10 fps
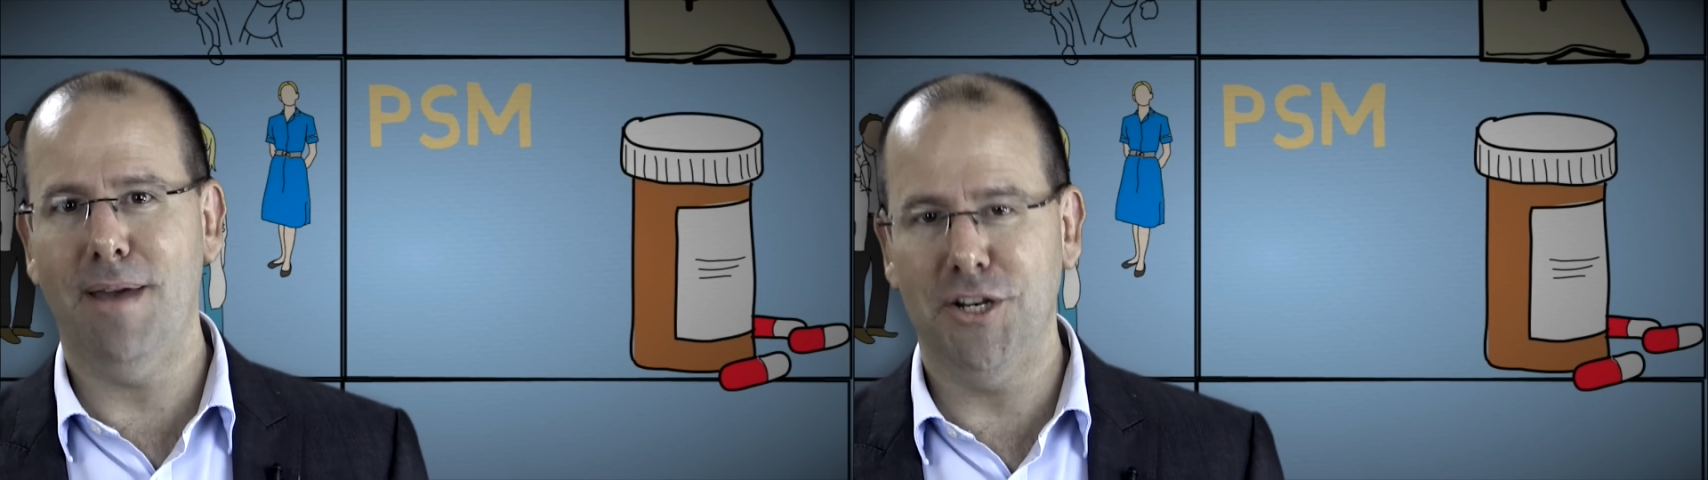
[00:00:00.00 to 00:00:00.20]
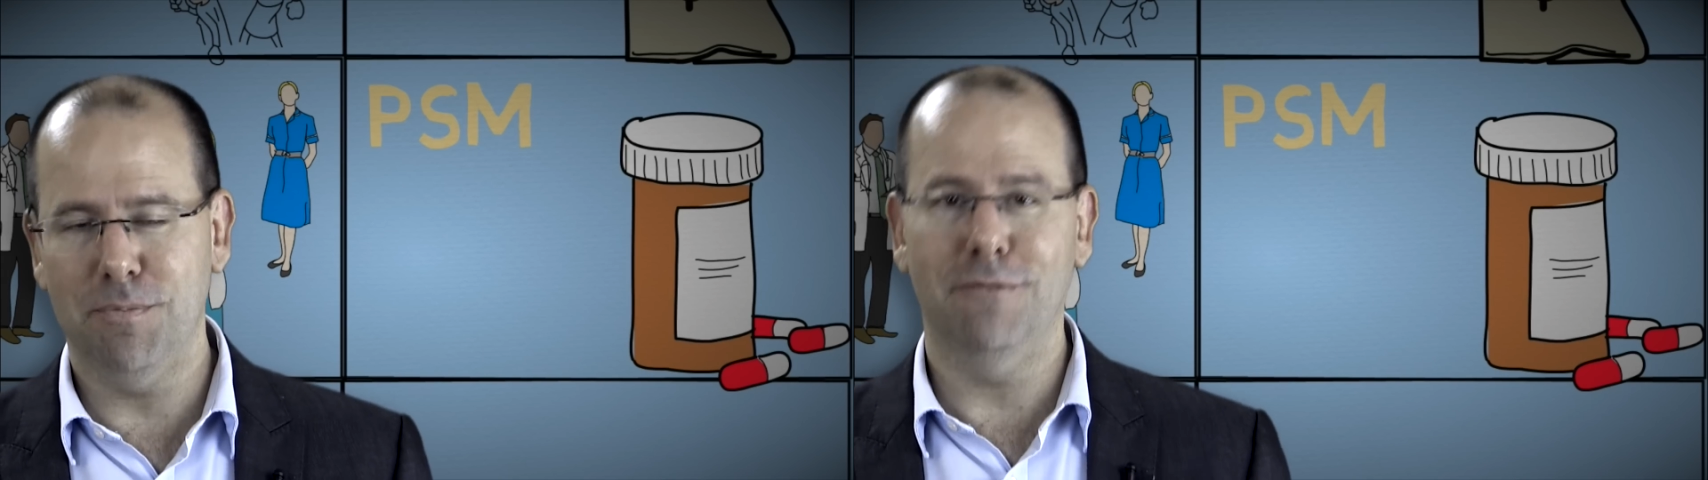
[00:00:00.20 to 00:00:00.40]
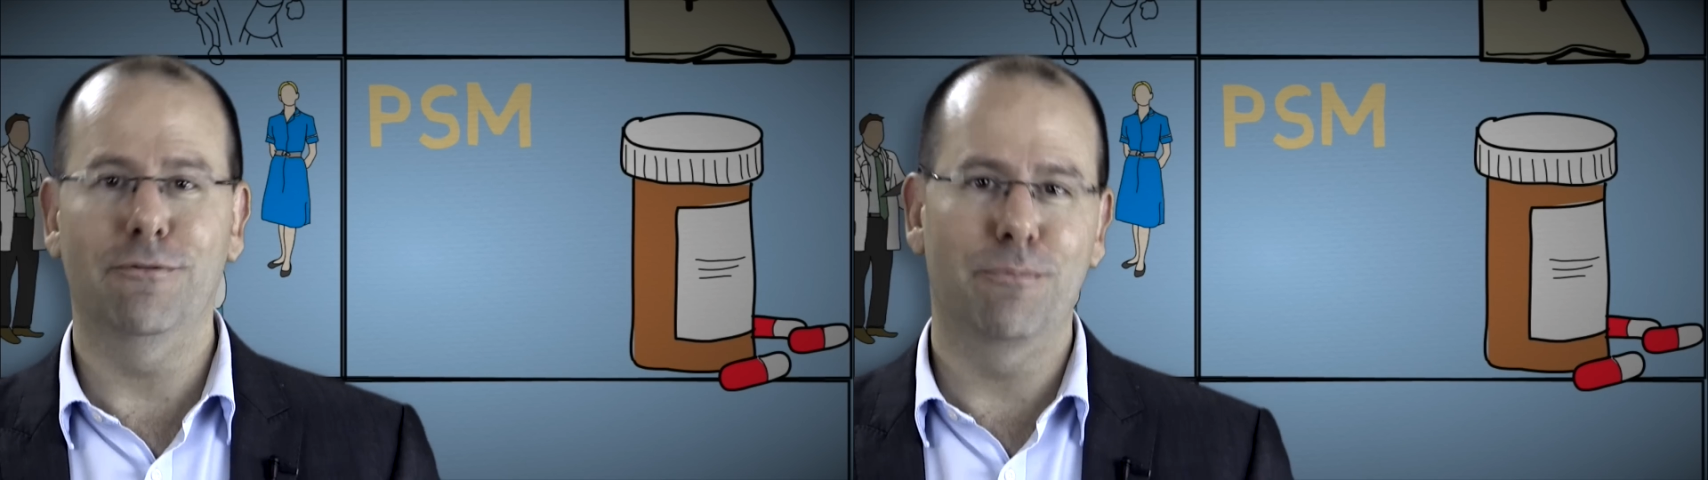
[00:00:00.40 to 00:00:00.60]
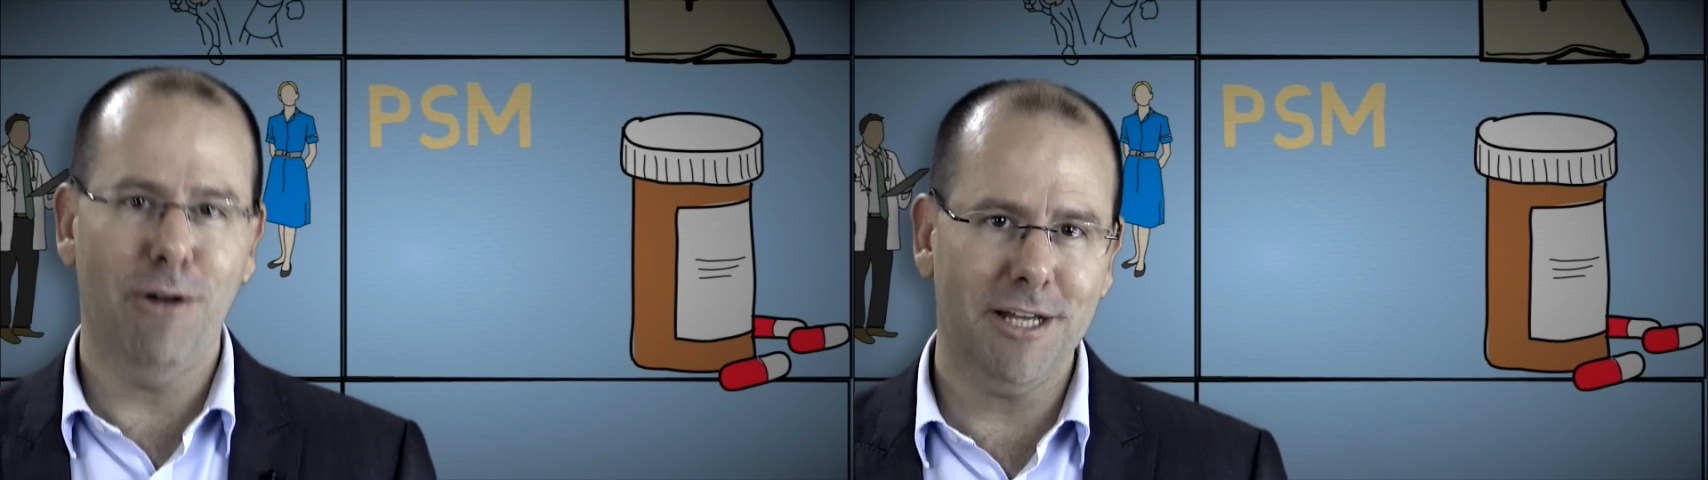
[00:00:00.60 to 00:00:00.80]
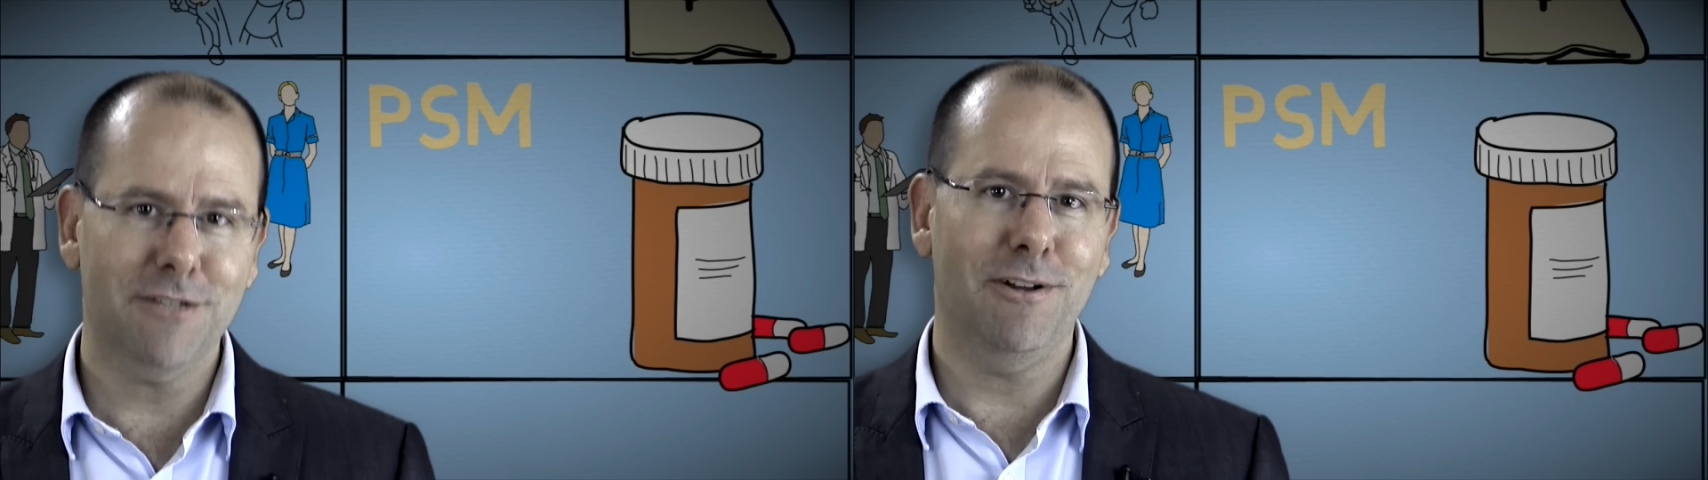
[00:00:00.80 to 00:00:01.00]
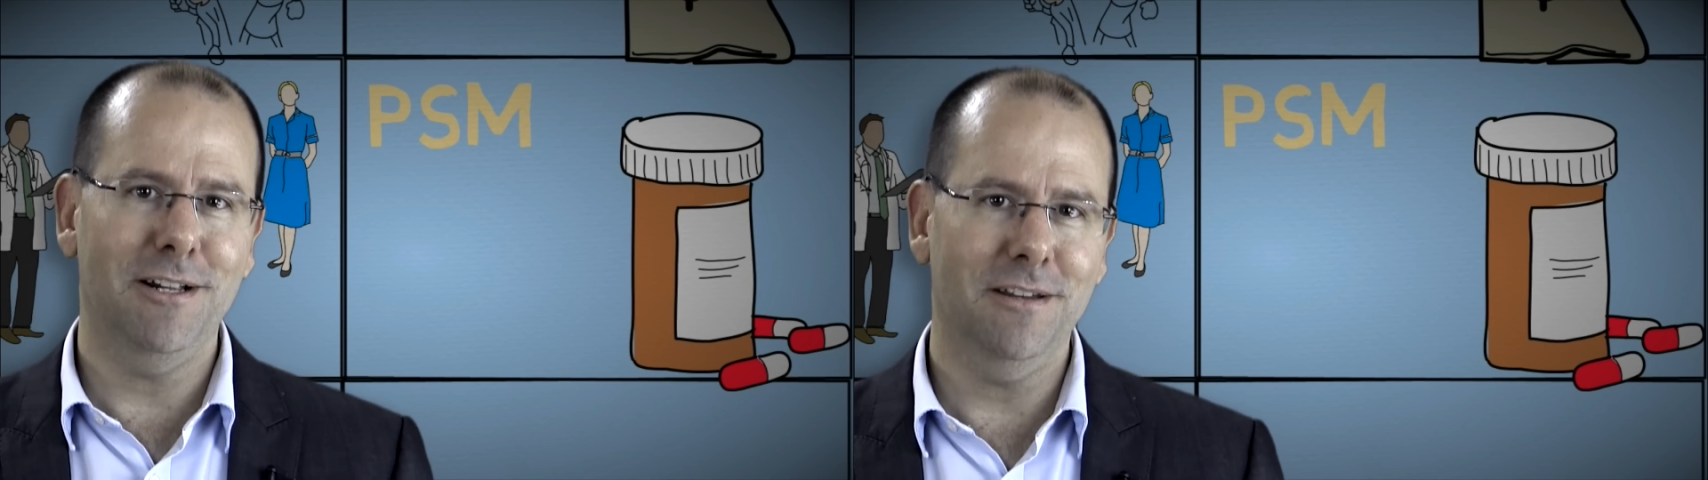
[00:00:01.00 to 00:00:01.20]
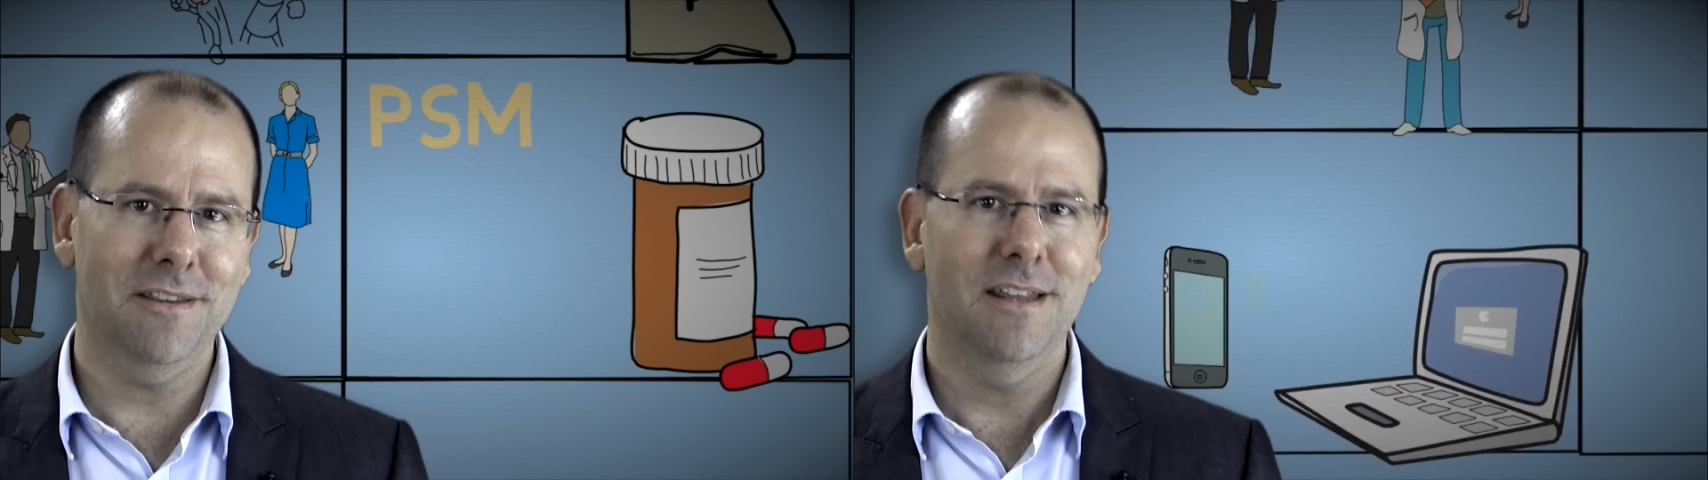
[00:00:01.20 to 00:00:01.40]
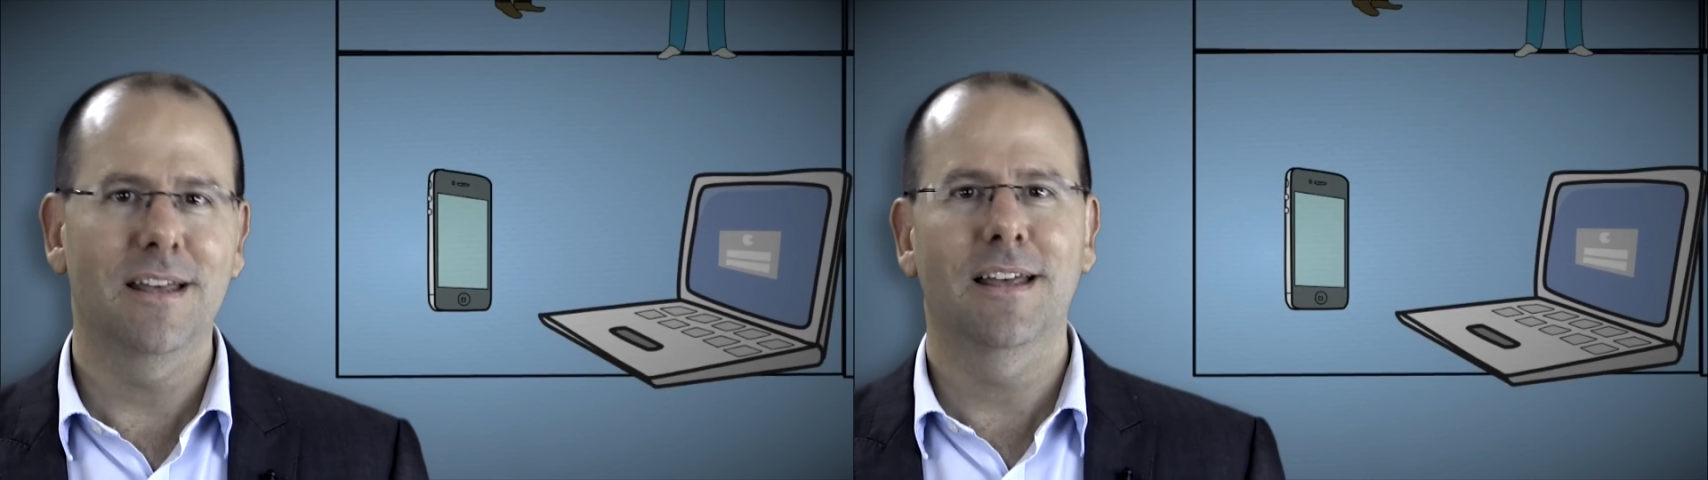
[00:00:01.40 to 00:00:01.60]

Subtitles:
management for products for health,